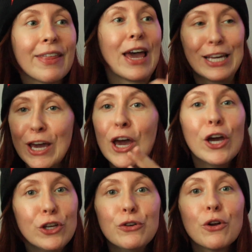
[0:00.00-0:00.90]
Like,
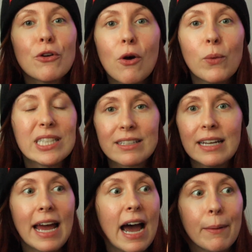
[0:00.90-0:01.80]
you don't know what's
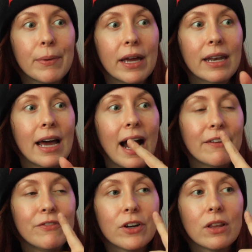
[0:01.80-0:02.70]
gonna happen. I
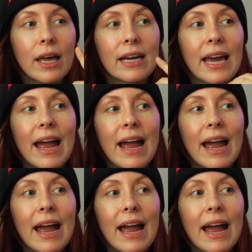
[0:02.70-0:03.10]
feel like